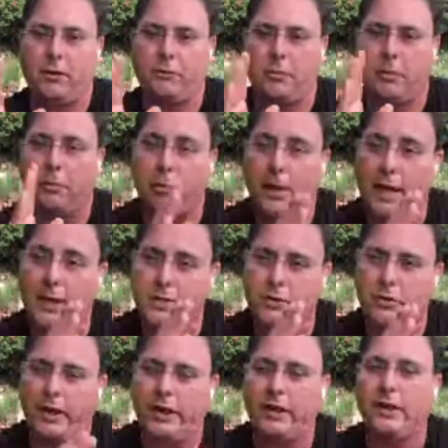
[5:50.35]
go from a blank
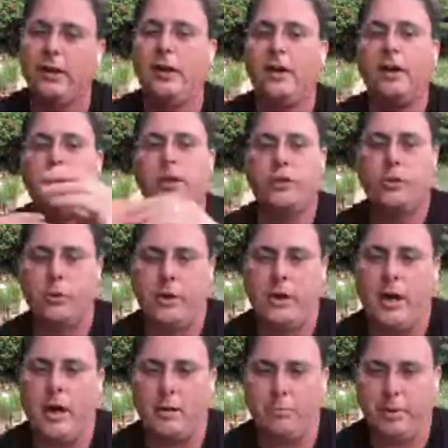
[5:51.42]
screen to a
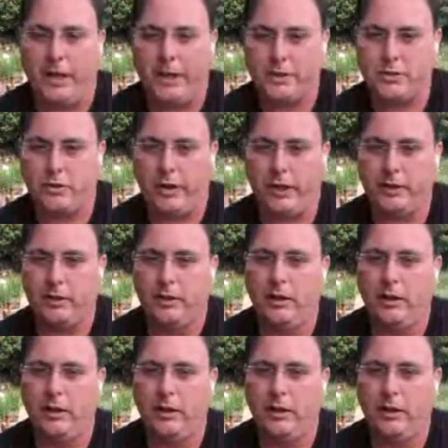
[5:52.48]
non-blank screen.